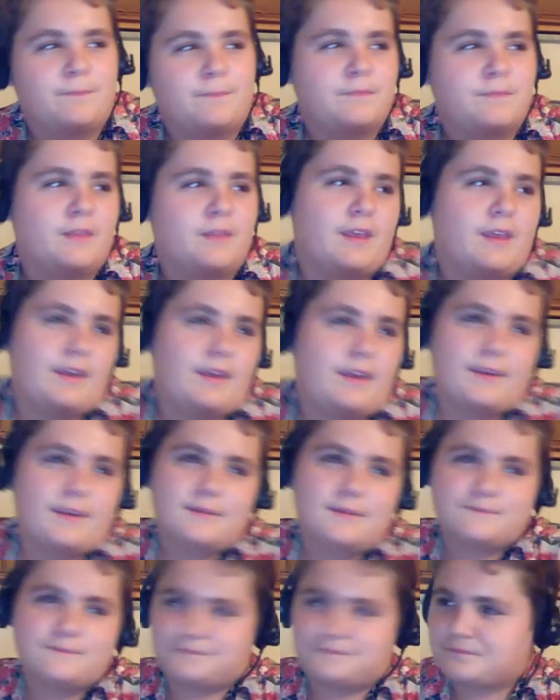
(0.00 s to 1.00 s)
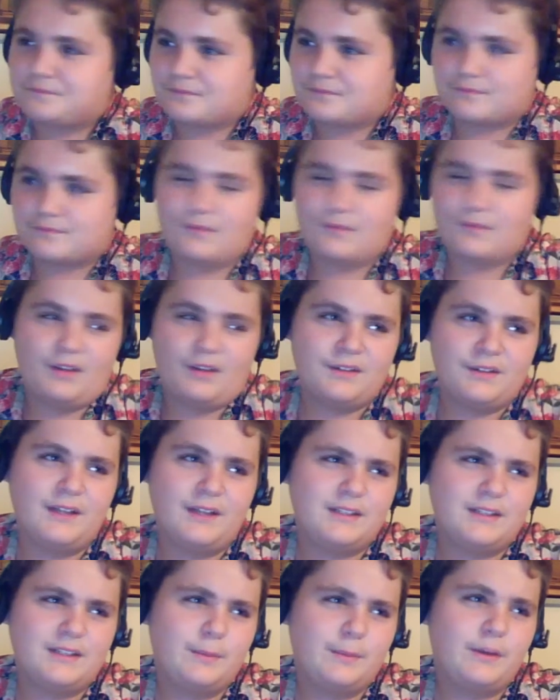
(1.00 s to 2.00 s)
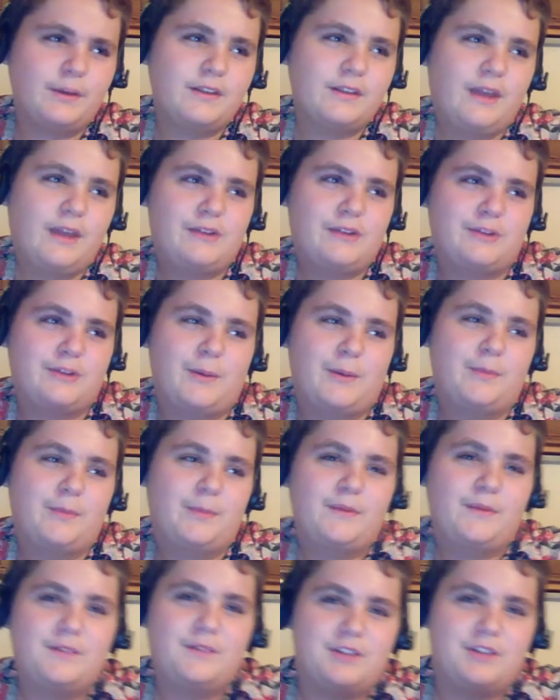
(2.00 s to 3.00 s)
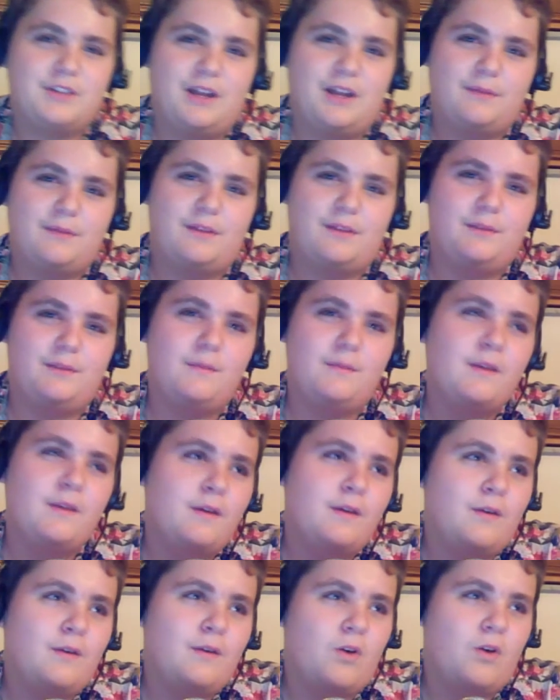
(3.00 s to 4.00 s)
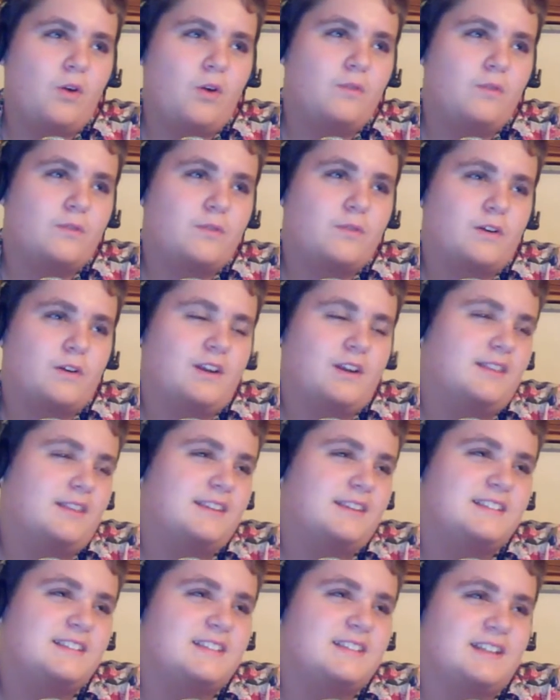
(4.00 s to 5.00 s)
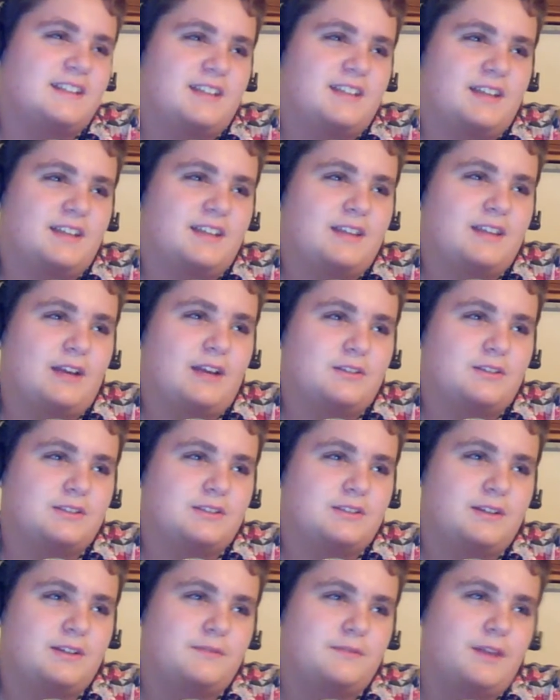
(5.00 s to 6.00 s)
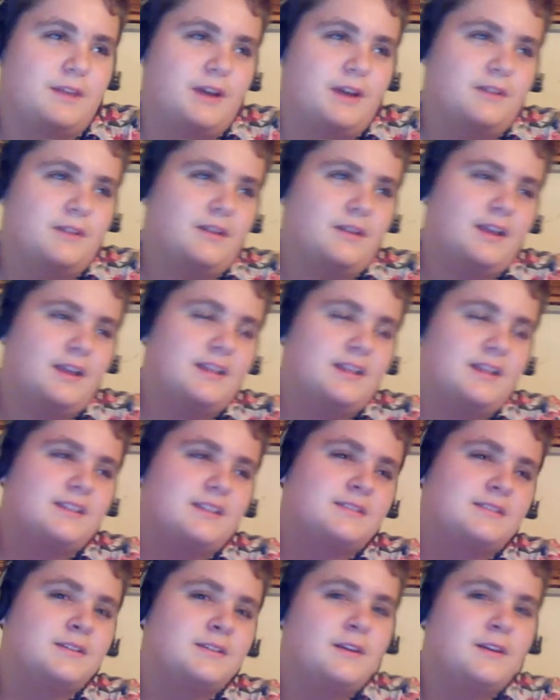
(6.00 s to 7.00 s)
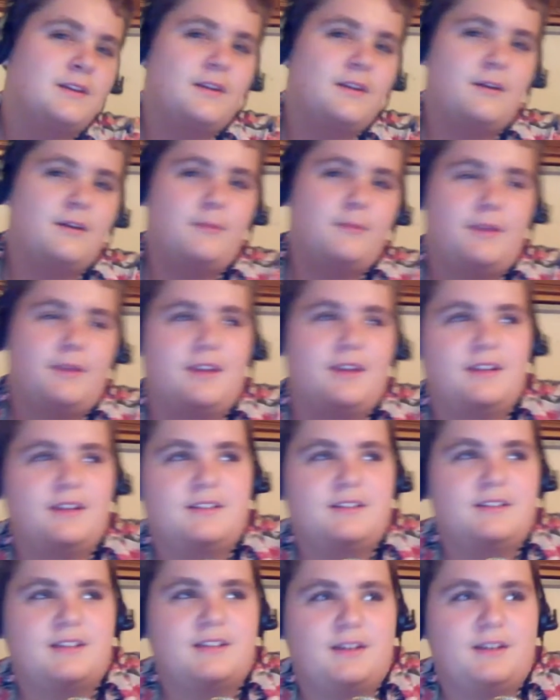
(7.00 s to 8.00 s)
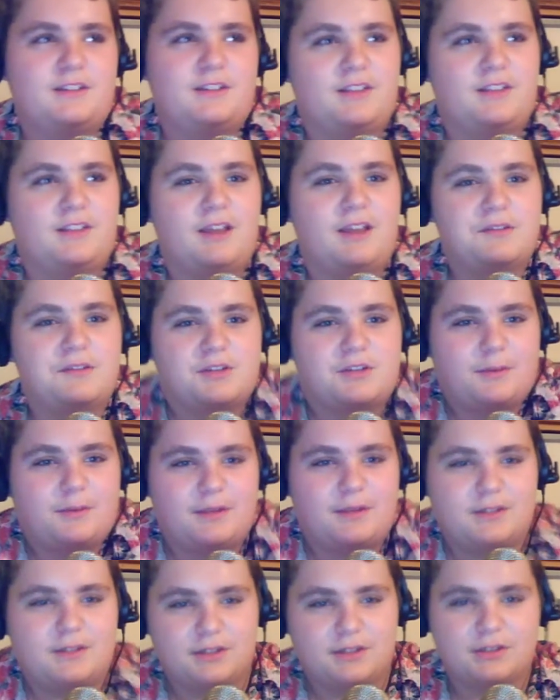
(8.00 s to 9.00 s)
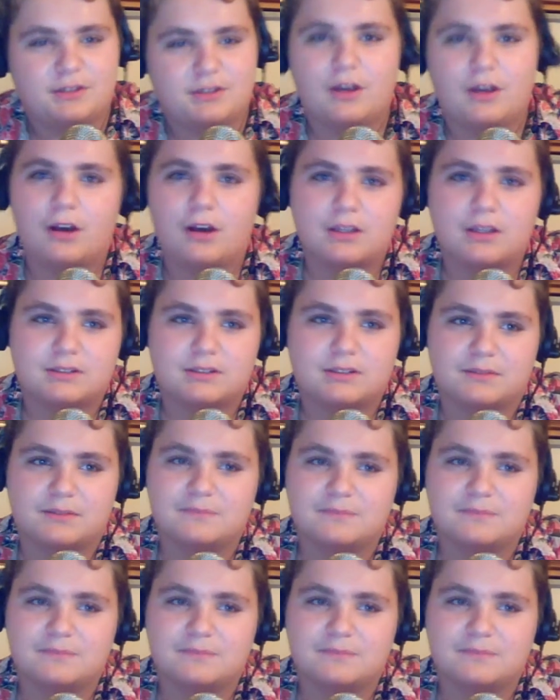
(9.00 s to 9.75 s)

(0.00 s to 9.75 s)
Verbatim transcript: Like, not to be like last year. I believe you should have that over at least at ten thousand, if not less, because I, live streaming is just awesome.